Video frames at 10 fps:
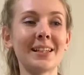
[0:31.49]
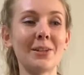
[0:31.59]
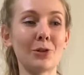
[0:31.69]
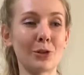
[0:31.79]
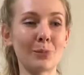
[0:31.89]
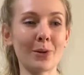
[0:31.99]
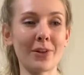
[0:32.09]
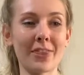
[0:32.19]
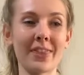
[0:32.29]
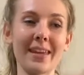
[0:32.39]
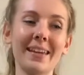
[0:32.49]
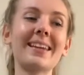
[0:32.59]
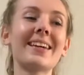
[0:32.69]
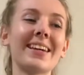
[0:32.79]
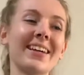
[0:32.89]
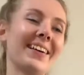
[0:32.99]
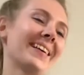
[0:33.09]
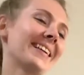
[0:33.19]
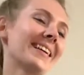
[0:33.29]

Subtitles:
Your birthday. Good.